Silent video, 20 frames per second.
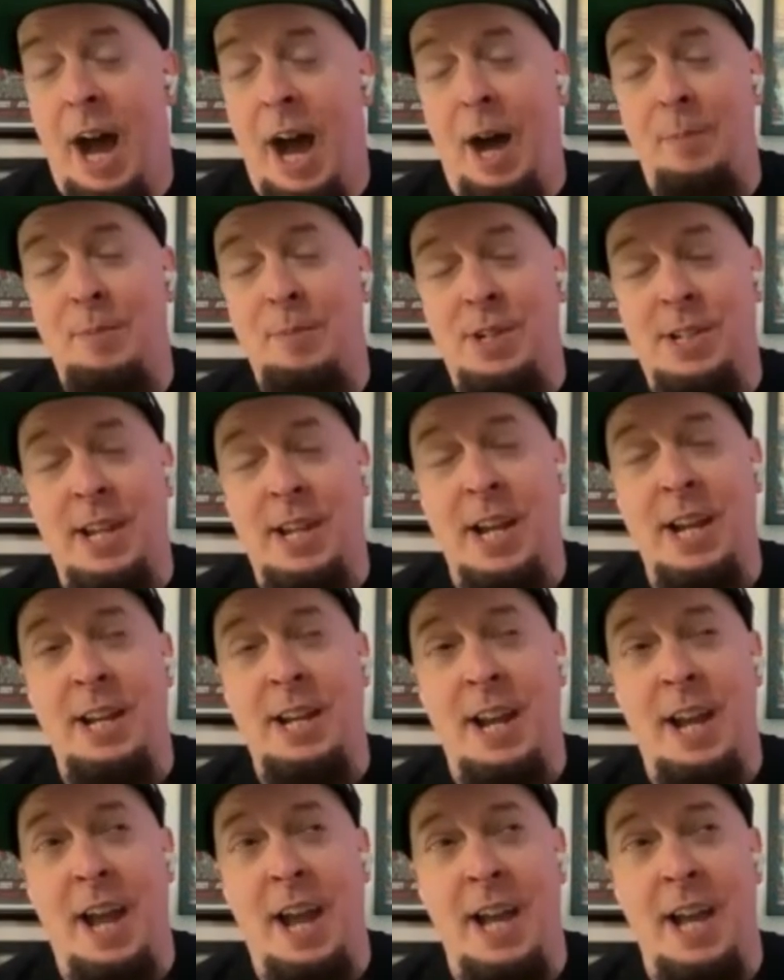I'm just
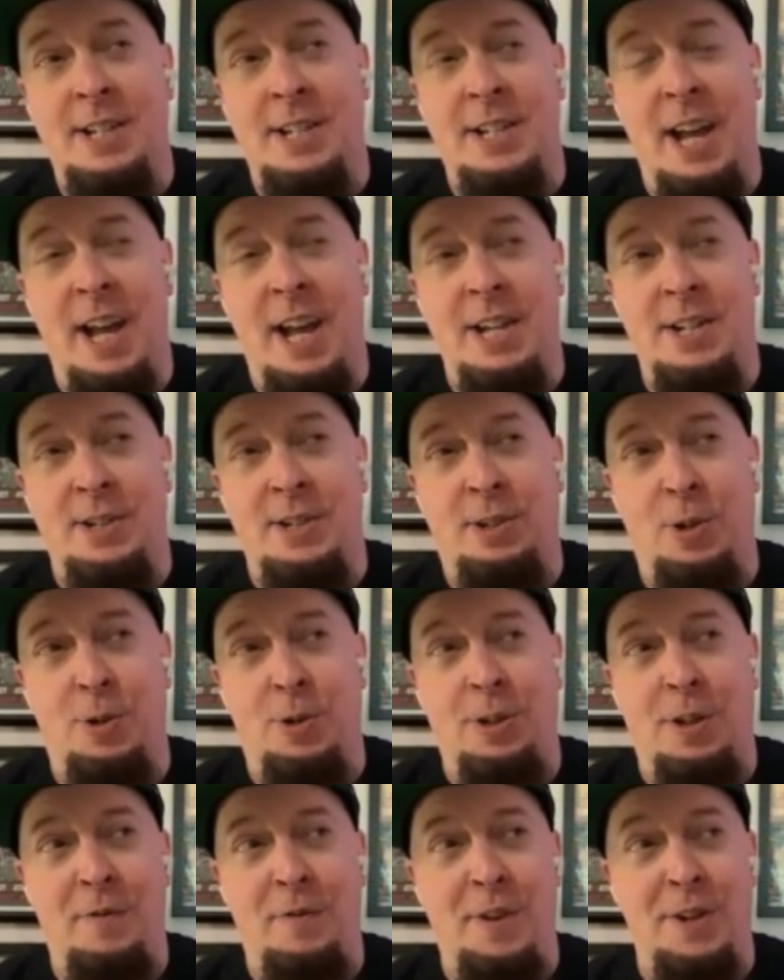saying, yeah, as as a
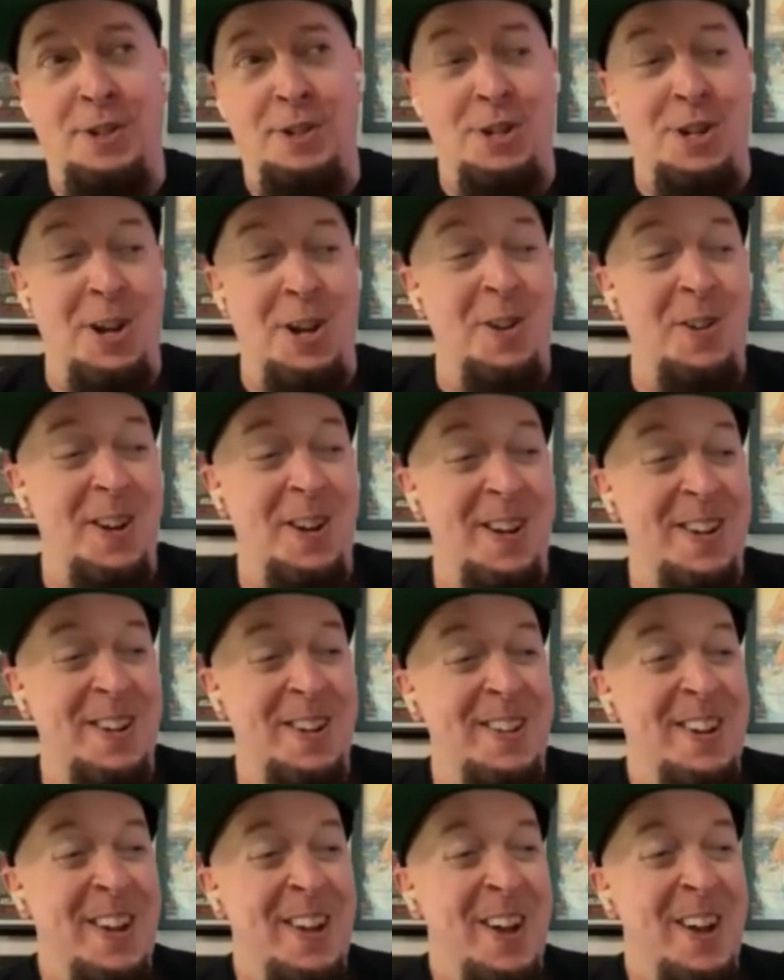lowly
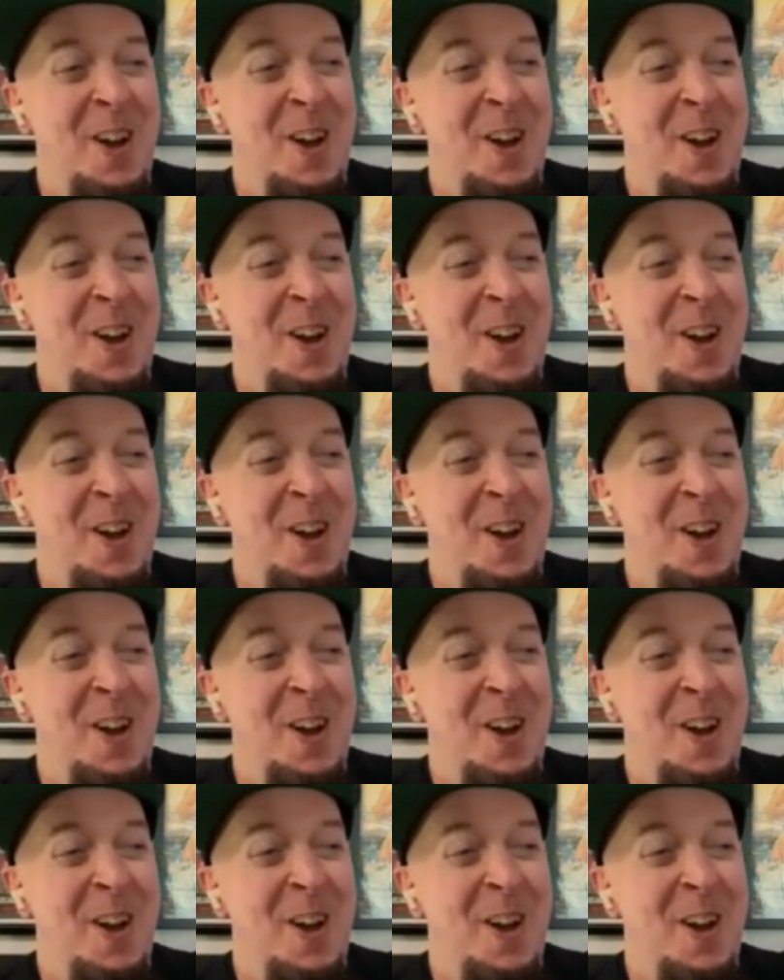vegetarian,